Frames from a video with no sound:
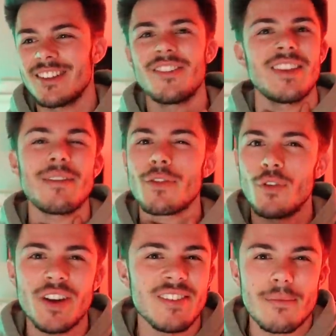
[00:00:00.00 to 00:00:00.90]
I just didn't have the
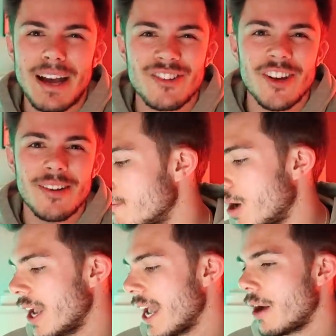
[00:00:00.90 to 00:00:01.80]
voice to match it.
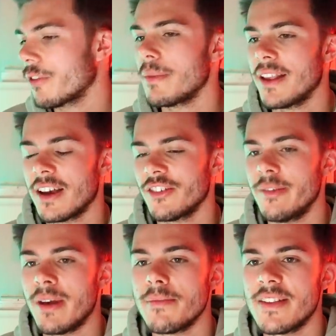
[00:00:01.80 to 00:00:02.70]
My housemates actually
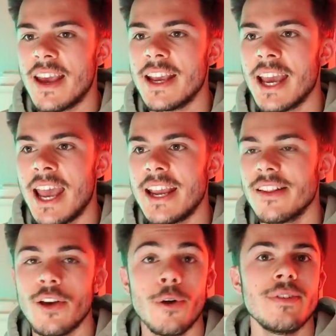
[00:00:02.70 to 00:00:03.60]
made me take a
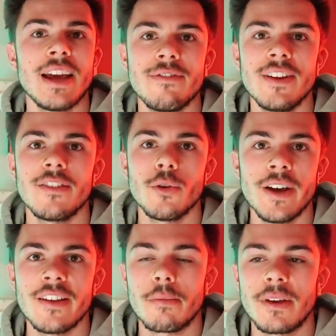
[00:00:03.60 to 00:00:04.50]
tone deafness
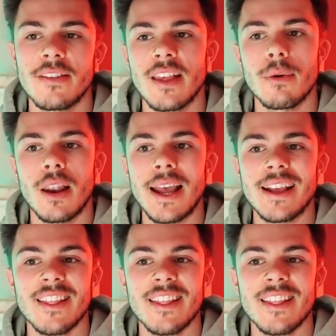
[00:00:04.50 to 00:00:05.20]
quiz because they were like,